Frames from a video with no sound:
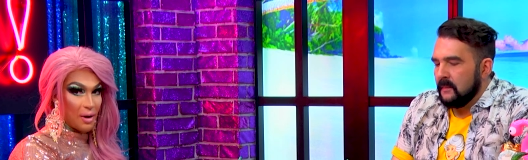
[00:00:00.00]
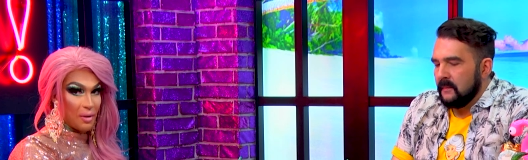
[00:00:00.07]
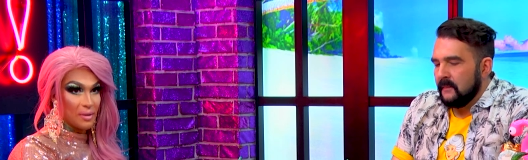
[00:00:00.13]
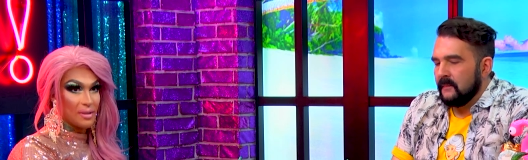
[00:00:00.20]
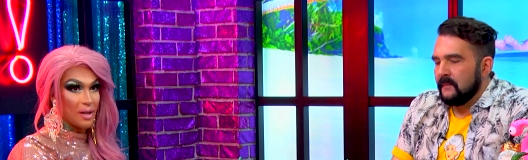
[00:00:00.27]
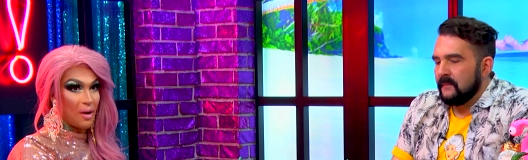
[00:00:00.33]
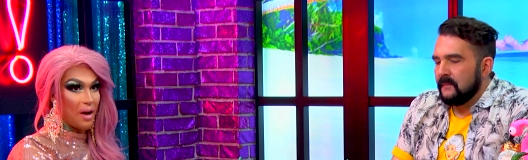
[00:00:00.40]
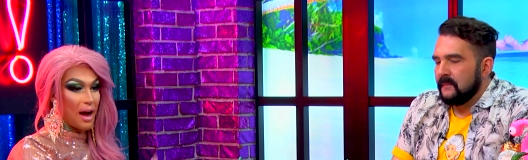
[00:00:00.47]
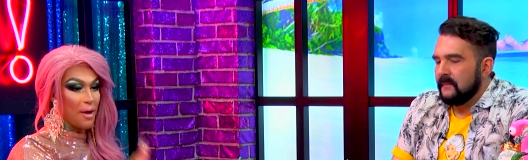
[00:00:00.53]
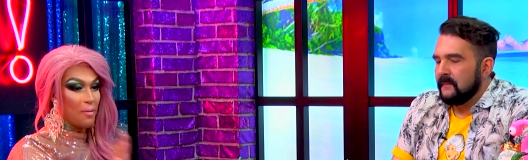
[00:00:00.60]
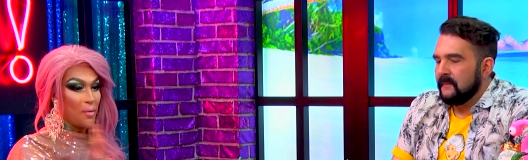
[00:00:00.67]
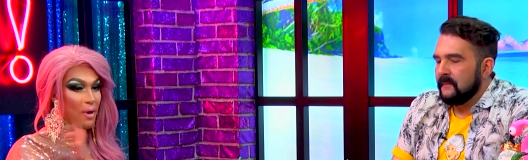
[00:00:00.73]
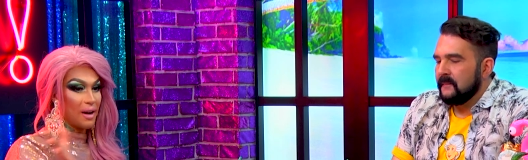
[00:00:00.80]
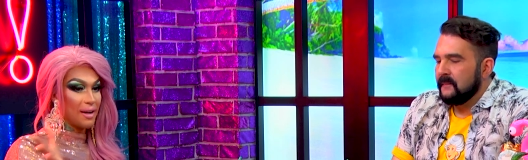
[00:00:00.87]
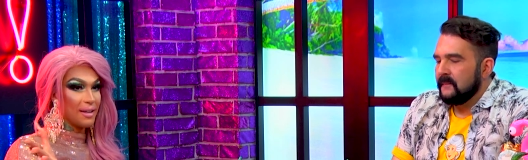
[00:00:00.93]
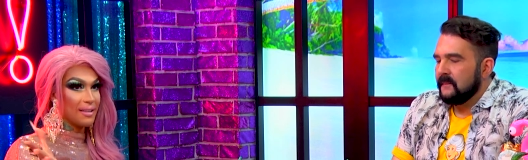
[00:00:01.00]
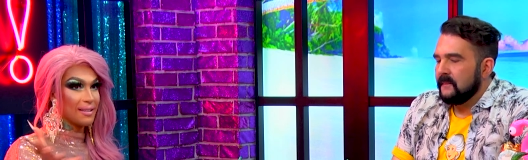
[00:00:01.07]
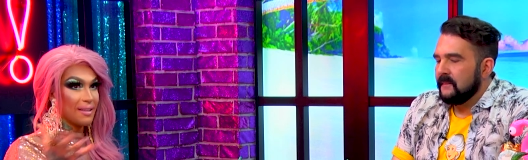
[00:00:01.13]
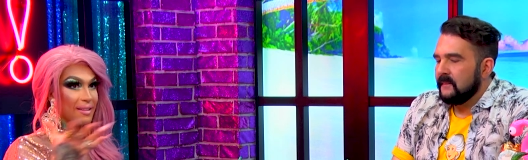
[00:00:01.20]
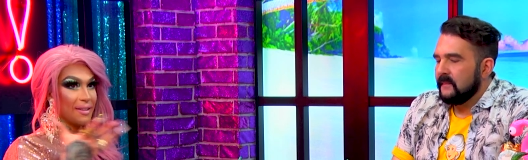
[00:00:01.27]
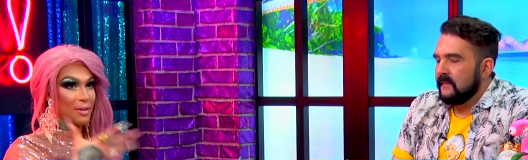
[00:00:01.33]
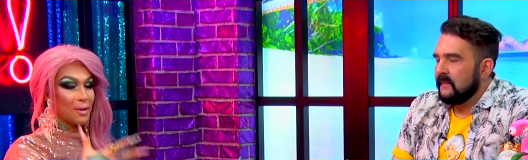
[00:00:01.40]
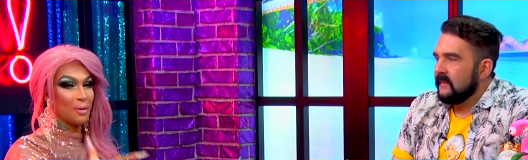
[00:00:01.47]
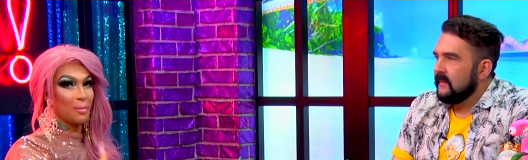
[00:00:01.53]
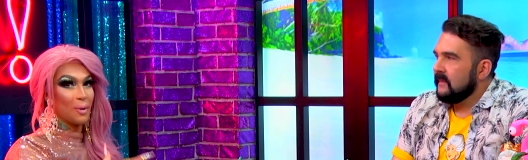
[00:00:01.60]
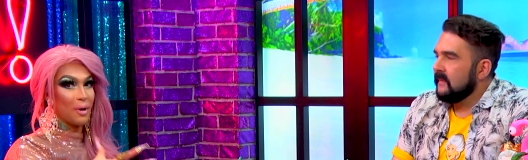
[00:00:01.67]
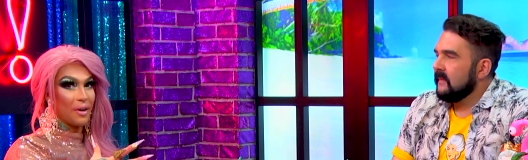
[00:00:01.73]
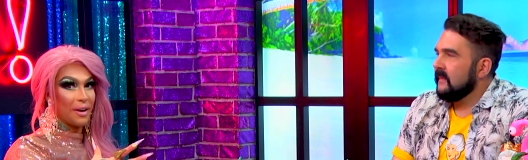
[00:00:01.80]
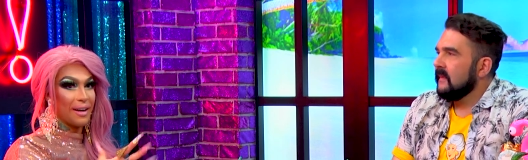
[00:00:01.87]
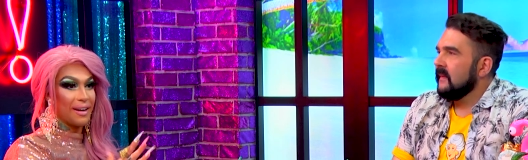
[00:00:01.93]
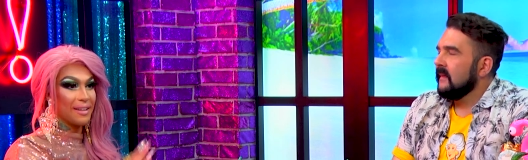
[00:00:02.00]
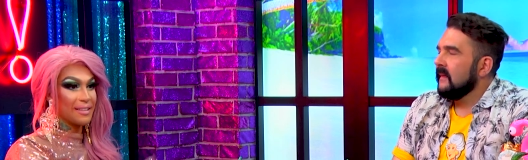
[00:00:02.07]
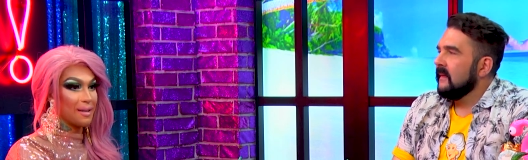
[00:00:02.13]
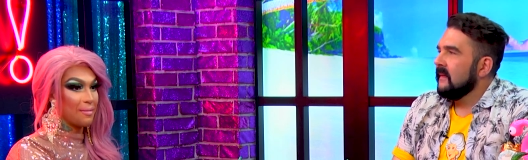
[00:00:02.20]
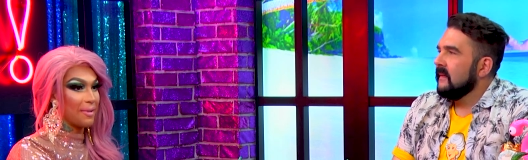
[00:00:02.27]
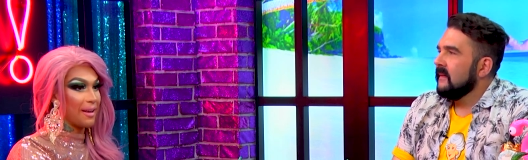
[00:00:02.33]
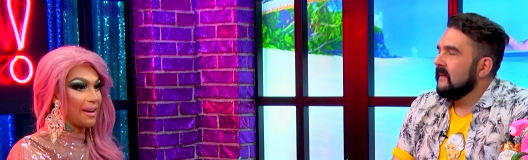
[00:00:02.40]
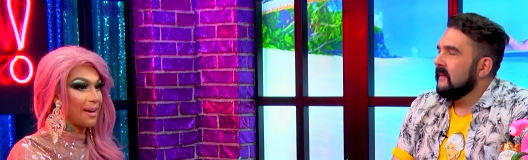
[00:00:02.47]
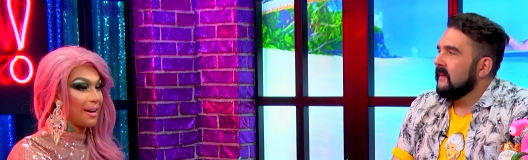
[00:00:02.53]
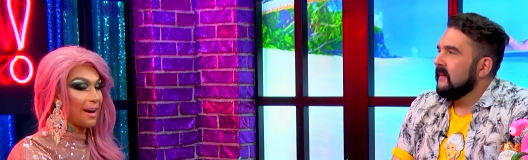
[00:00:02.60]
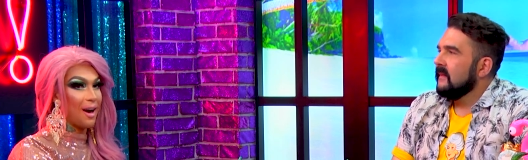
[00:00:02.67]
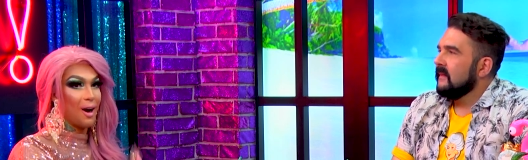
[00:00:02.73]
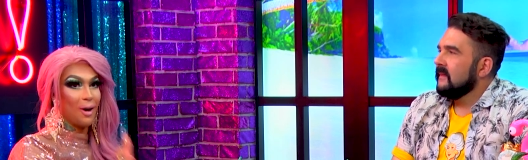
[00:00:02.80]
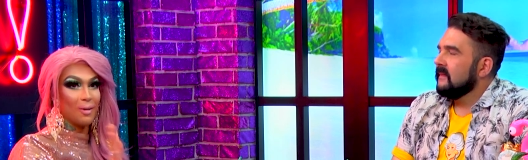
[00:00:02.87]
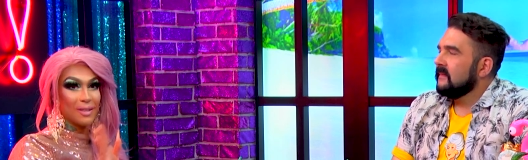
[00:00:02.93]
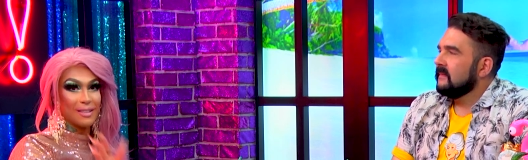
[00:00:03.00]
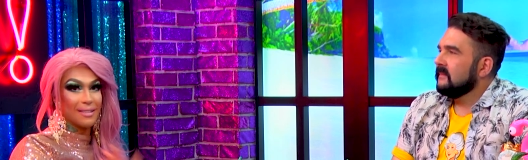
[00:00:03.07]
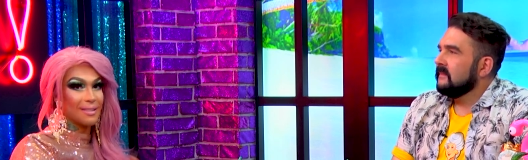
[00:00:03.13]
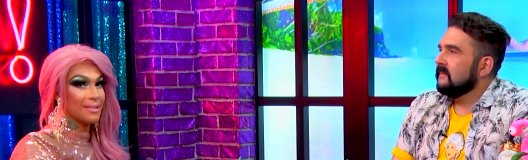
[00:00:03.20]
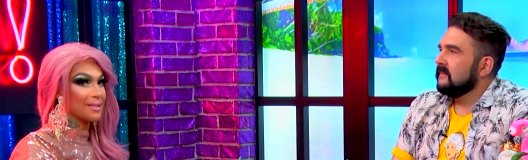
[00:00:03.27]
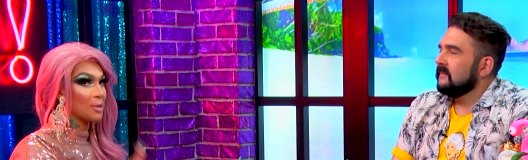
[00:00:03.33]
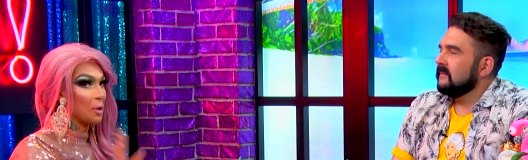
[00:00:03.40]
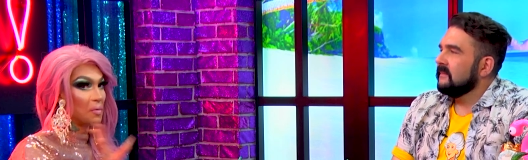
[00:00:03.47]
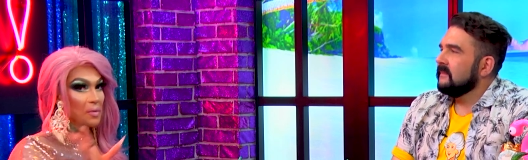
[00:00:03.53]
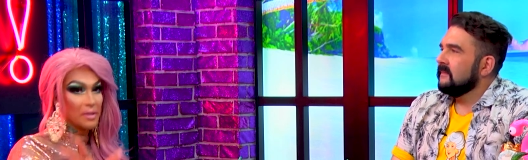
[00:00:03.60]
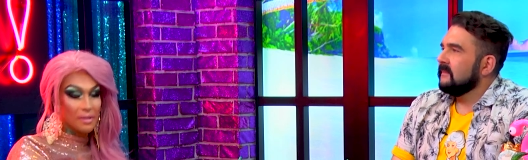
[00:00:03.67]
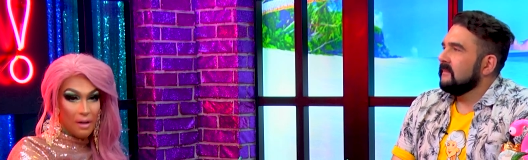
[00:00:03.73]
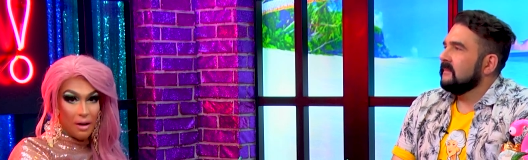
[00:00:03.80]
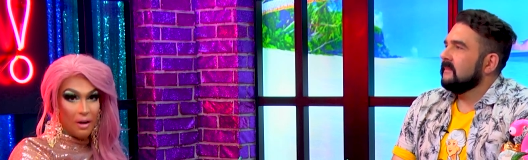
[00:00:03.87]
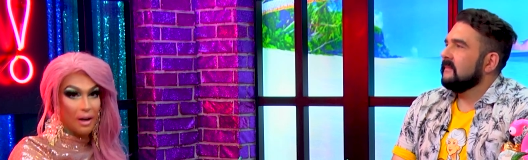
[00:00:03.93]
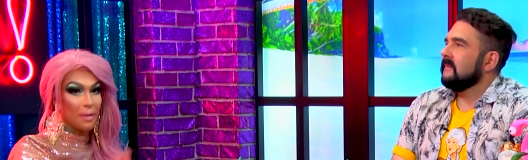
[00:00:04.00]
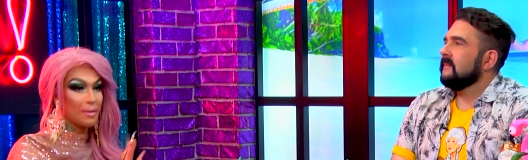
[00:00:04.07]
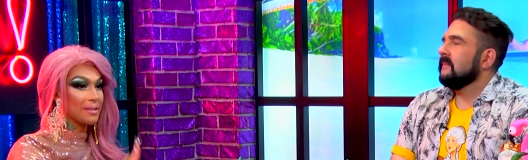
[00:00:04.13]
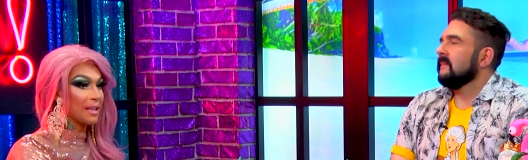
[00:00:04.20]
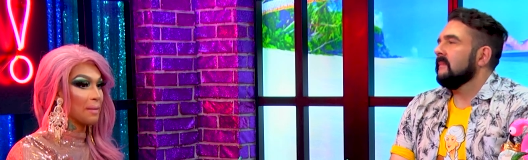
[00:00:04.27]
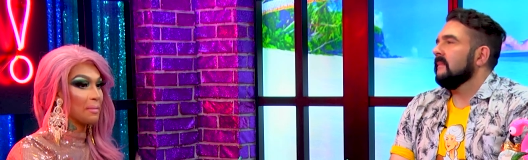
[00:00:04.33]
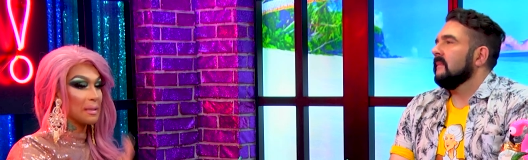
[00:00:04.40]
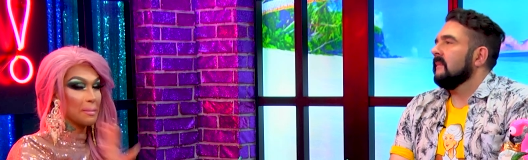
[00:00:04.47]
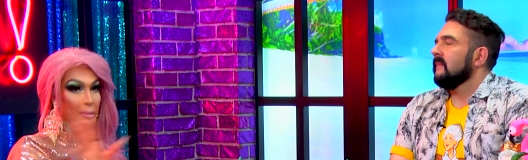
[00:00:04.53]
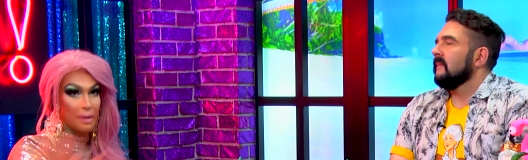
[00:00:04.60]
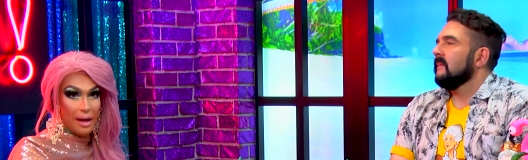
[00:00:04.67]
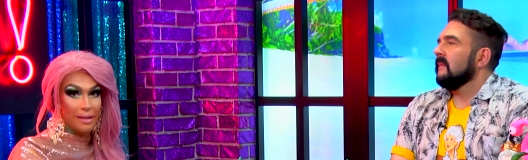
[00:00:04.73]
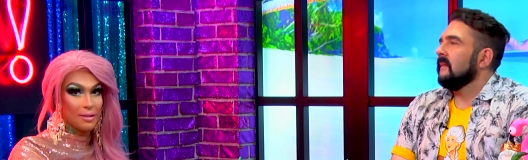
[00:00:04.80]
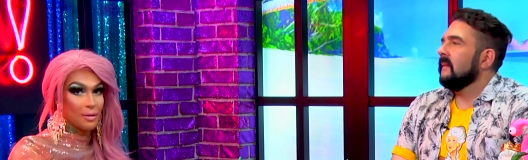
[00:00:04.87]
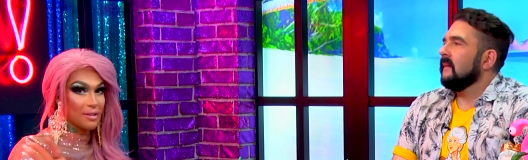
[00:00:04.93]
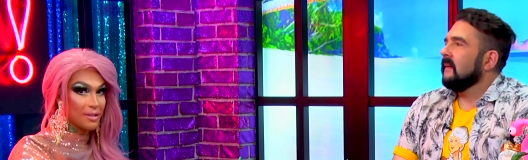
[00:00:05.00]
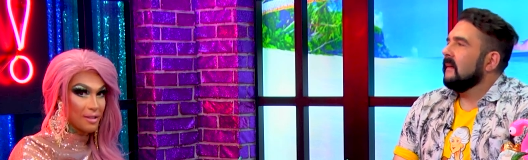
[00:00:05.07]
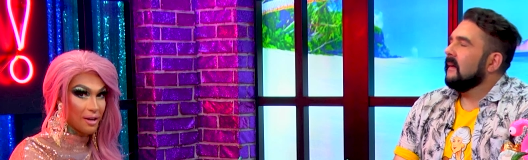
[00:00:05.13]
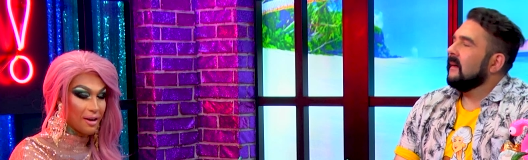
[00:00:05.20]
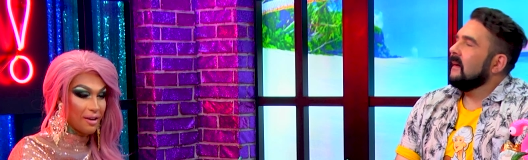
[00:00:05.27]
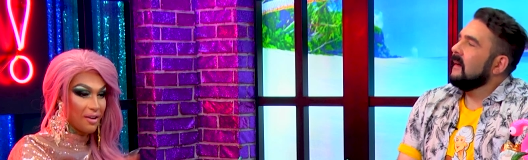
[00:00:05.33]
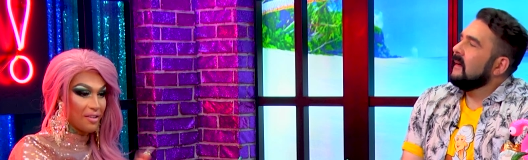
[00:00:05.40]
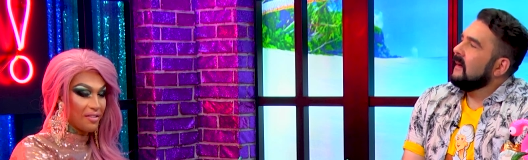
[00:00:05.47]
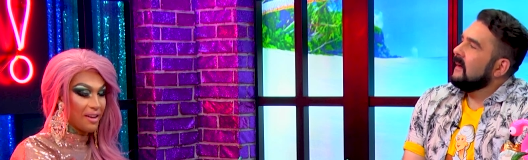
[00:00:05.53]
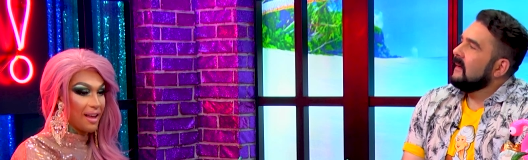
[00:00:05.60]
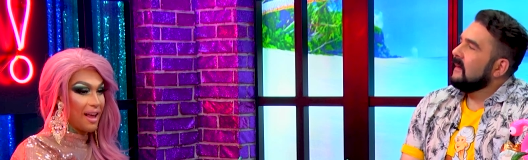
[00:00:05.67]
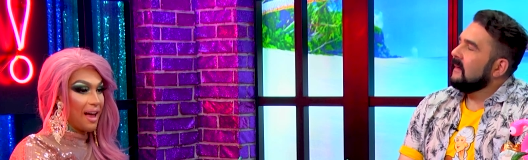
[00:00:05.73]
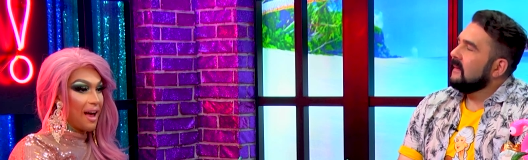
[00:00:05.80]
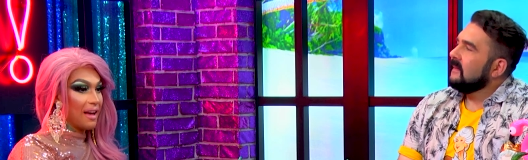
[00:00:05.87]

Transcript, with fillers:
Speaker 1: Lizzo. So I was a little worried because I'm like, oh, this is a soulful song. I was like, Miss Monet's gonna serve.